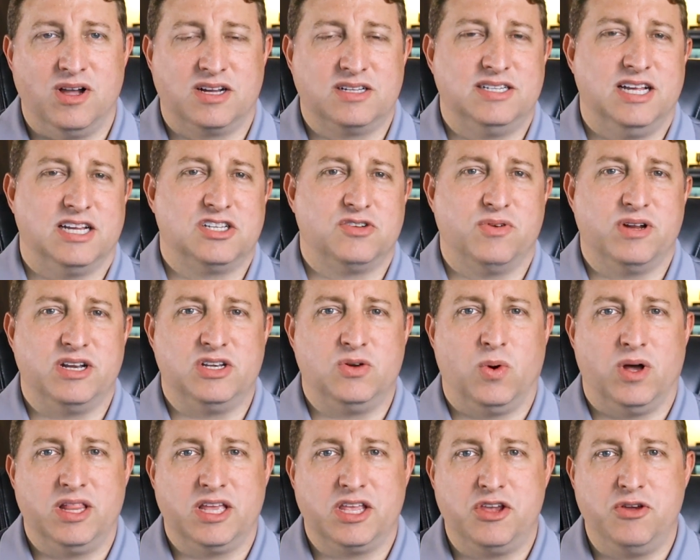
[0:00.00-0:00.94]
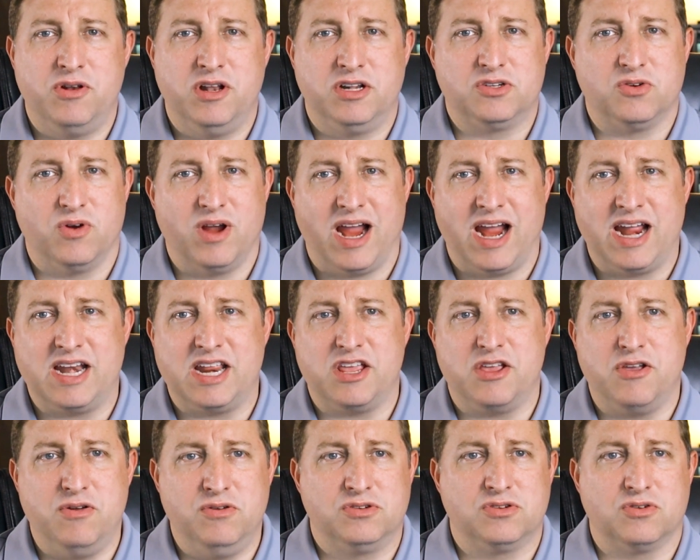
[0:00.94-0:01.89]
accessory dwelling units or
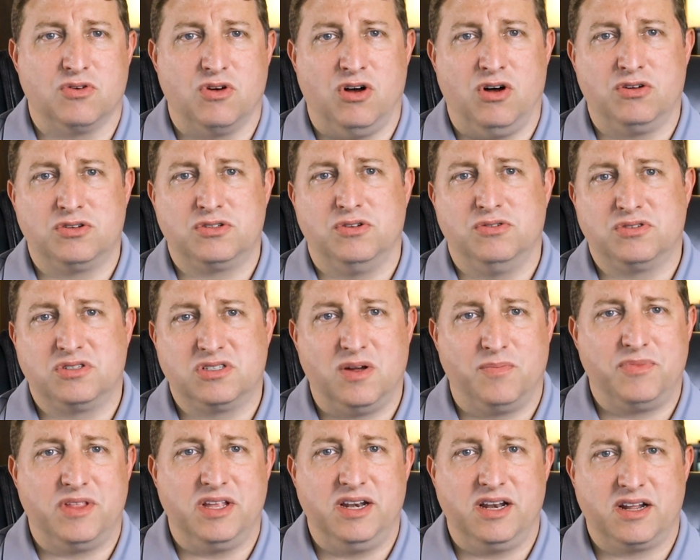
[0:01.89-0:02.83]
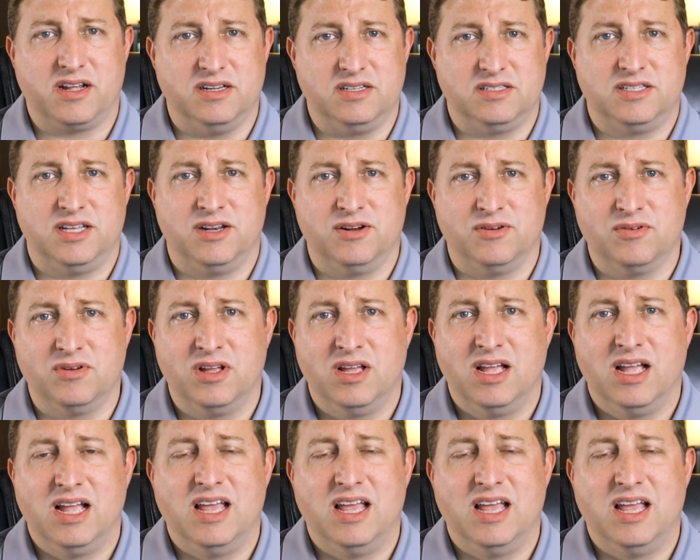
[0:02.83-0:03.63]
ADUs are also something to consider.